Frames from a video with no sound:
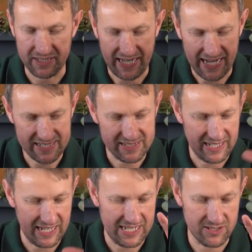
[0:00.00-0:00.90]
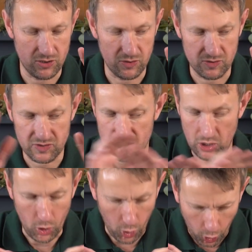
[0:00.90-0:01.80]
of gas, it is
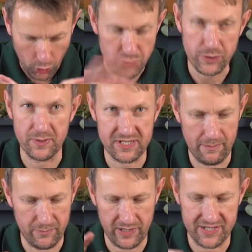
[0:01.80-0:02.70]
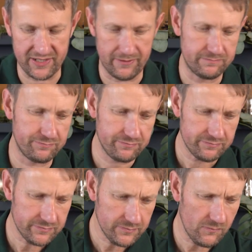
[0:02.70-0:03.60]
100% Beretta.
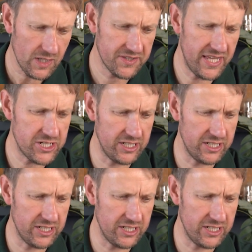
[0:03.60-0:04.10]
So there's your